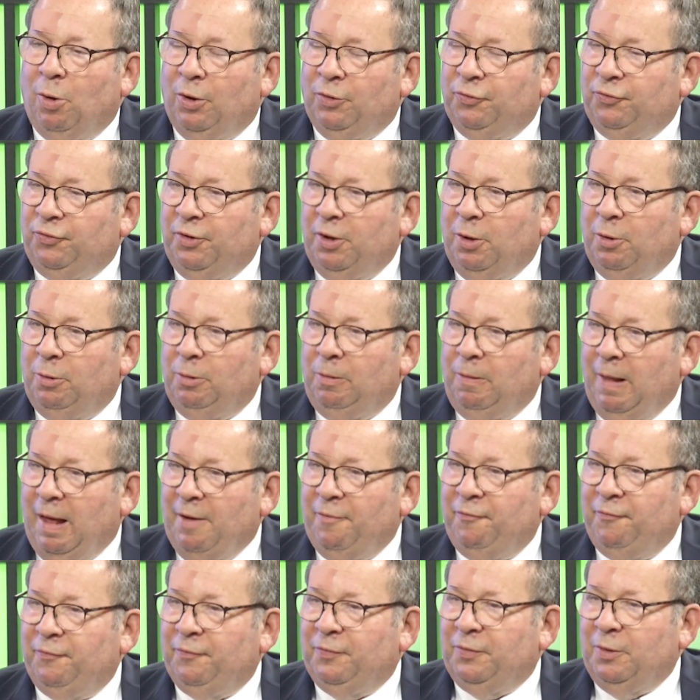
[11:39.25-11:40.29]
also
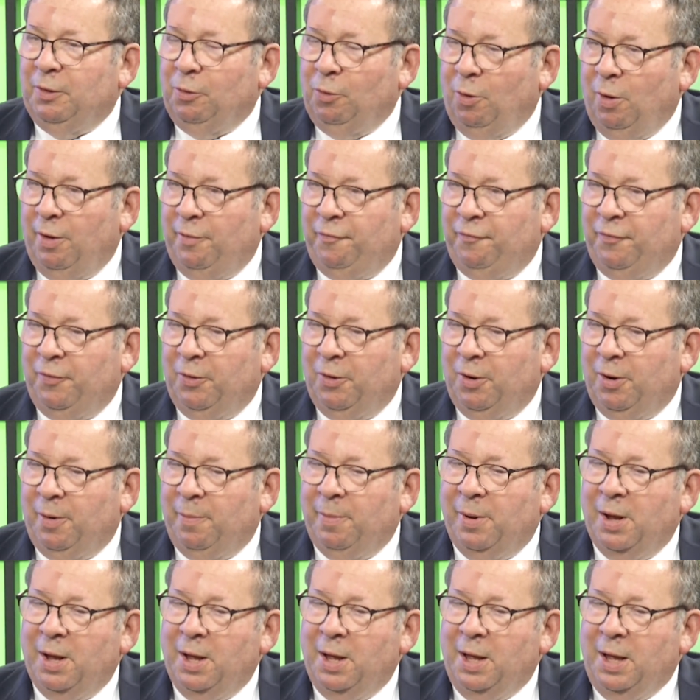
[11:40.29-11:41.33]
left the law
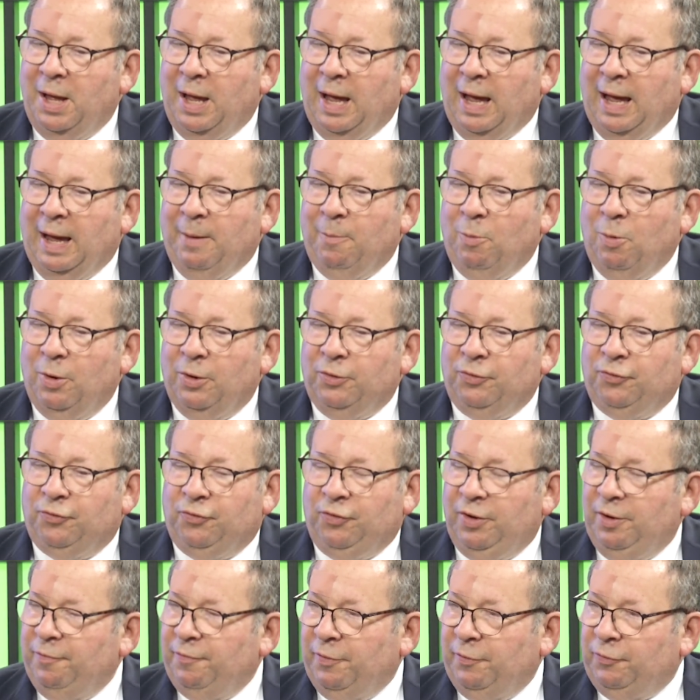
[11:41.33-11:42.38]
firm and was
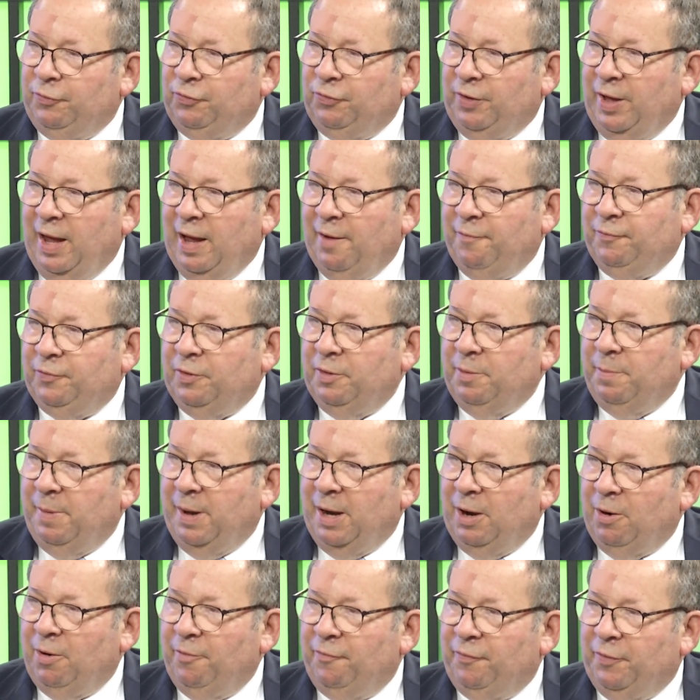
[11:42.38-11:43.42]
chief of staff to the
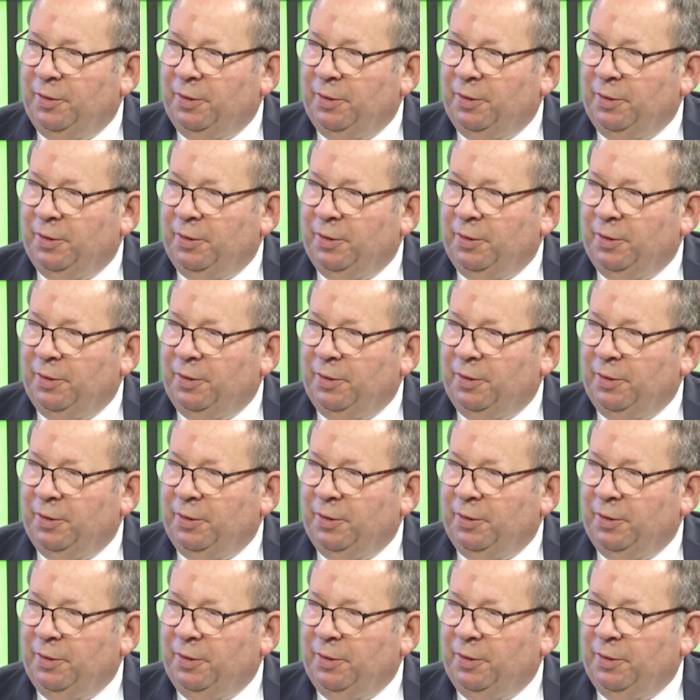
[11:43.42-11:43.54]
mayor of